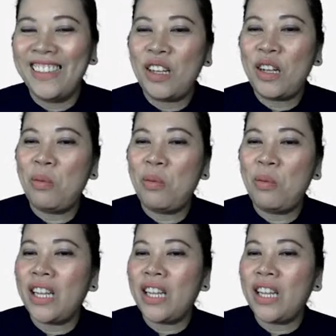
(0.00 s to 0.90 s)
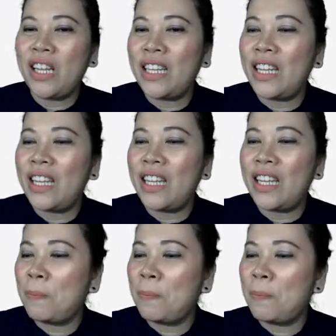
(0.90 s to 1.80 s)
Come on, Kaini.
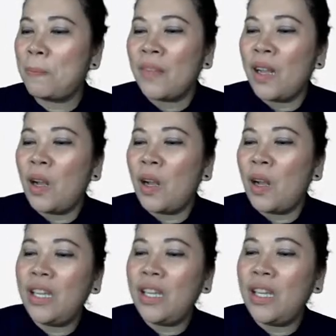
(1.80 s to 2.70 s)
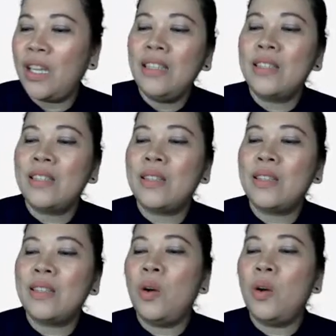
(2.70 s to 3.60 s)
Okay,
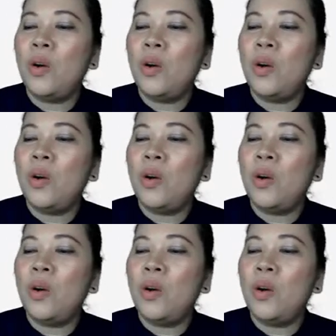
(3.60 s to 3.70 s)
so